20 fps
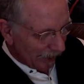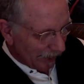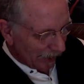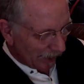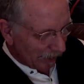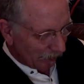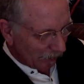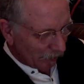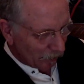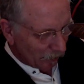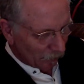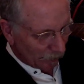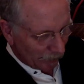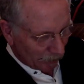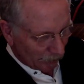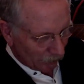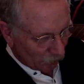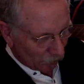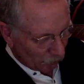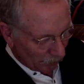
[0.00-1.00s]
And I'm going to read
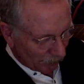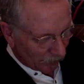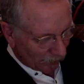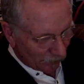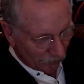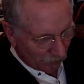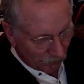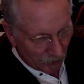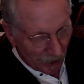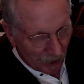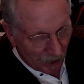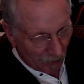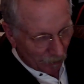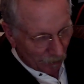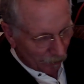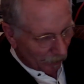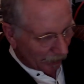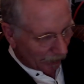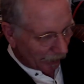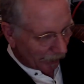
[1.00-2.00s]
this because it's kind of
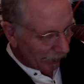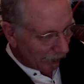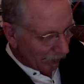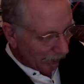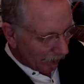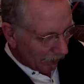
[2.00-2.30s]
funny.